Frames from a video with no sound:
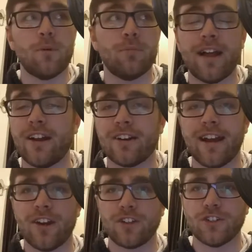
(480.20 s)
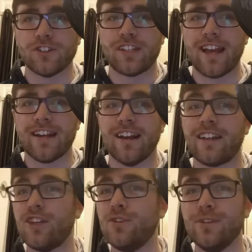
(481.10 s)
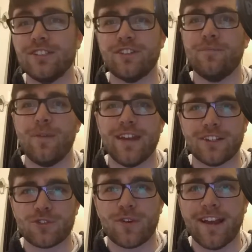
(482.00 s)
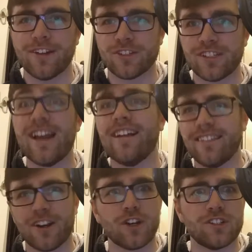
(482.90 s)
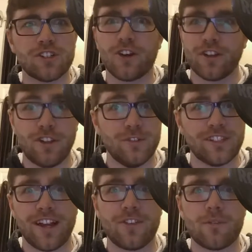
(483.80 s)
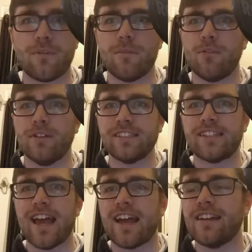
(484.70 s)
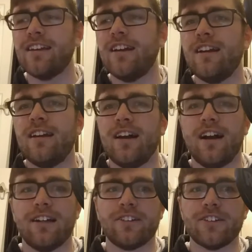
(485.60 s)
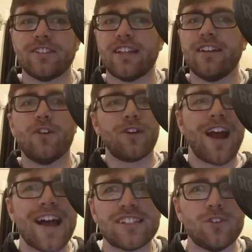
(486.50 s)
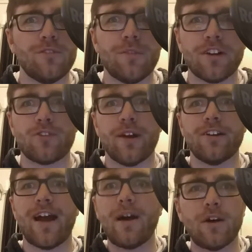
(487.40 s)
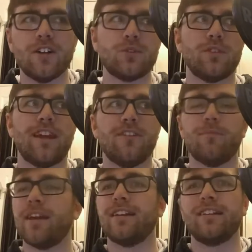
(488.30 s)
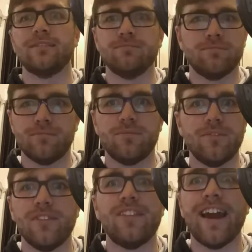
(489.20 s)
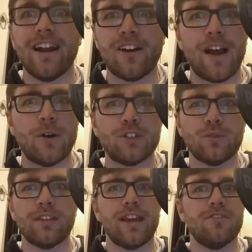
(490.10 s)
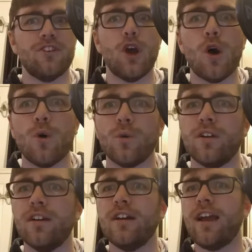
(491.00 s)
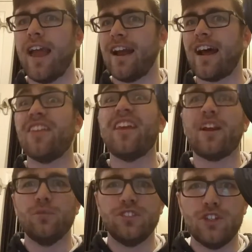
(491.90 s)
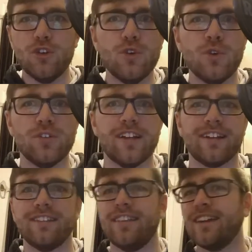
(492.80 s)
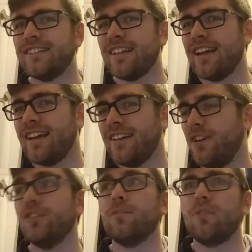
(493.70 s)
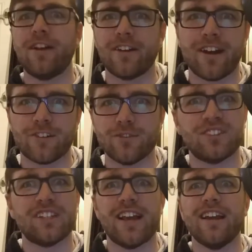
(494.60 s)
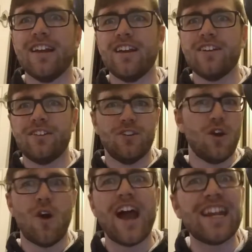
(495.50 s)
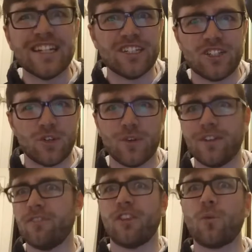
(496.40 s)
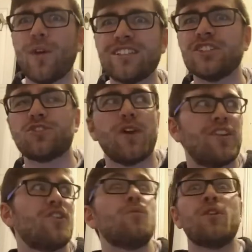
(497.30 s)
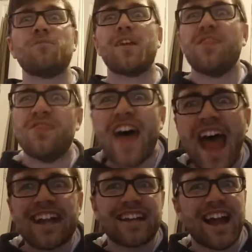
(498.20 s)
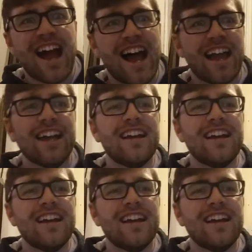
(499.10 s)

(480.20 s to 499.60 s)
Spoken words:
player characters get accused of being traitors, they're going to start accusing other people instead. They're going to say, no, there has to have been a traitor. How else would they have been there? How else would they have known? And I think it was you who did it. And they said, and the player characters would say, no, I didn't do it. And if there was a traitor, it would have been that guy.